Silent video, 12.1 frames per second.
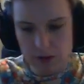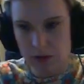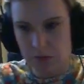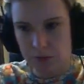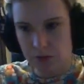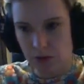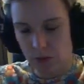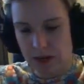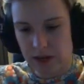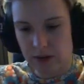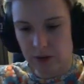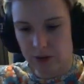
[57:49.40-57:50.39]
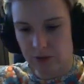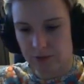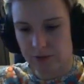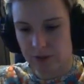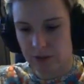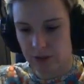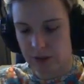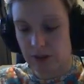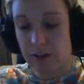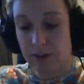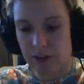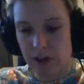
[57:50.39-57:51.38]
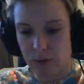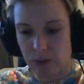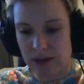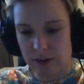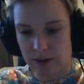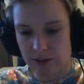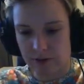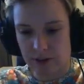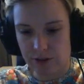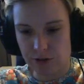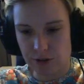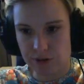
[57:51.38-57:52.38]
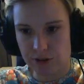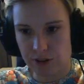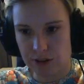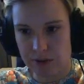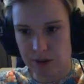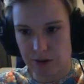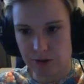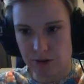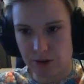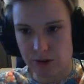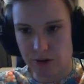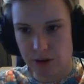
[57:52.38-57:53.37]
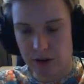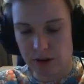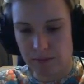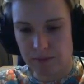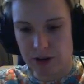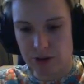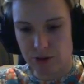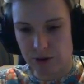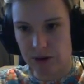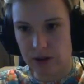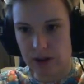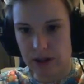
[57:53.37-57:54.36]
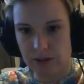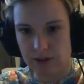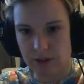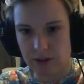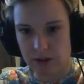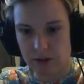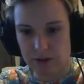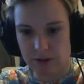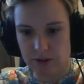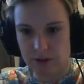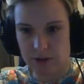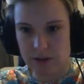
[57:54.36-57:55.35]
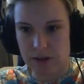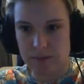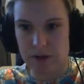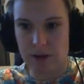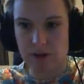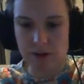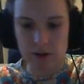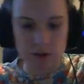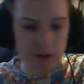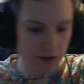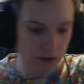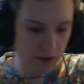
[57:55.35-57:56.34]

So Weedle is in this set. Weedle is the first grass type, then it goes Kakuna, Beedrill, Execute, Yanma, and so on.